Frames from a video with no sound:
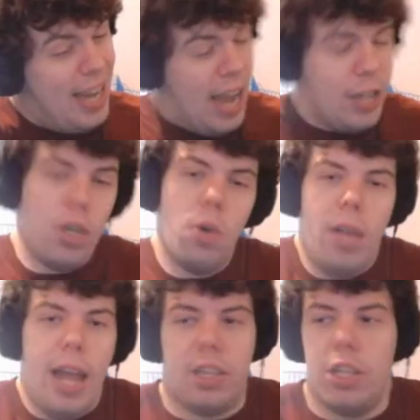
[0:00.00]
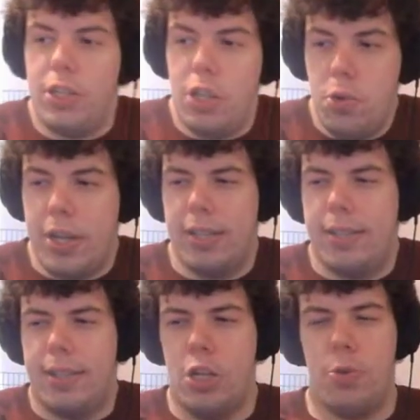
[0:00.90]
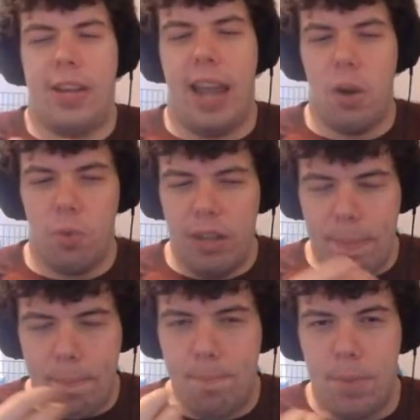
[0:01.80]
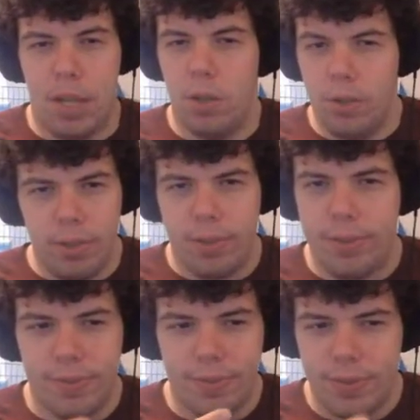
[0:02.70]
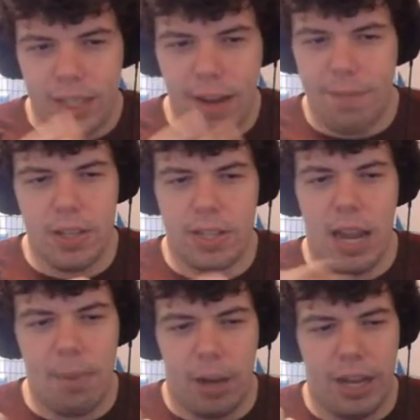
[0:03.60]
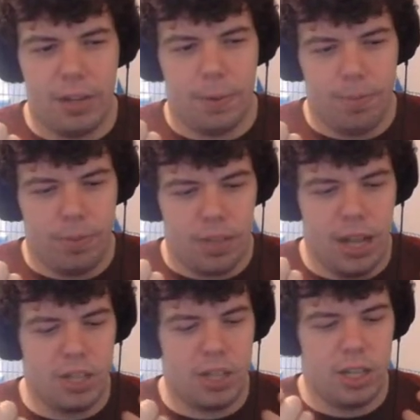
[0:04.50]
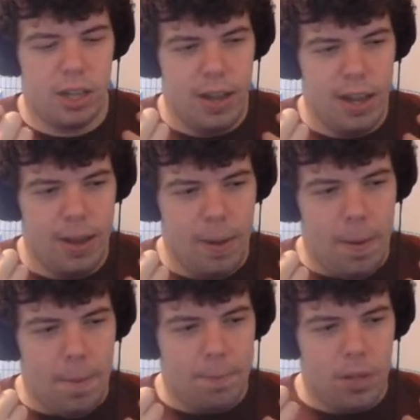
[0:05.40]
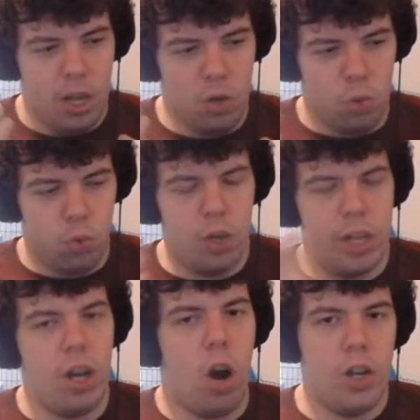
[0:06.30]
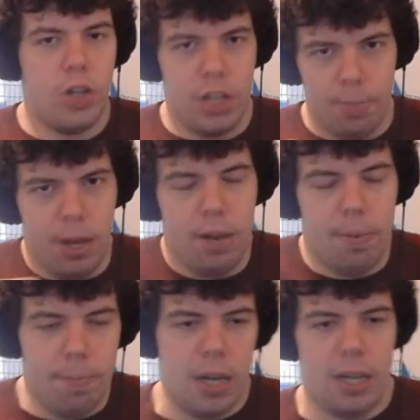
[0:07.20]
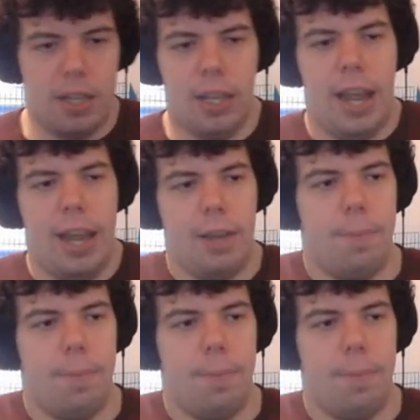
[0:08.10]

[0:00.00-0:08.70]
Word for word: don't like that you can't really build stuff in this game. Like it's really RNG dependent, meaning that like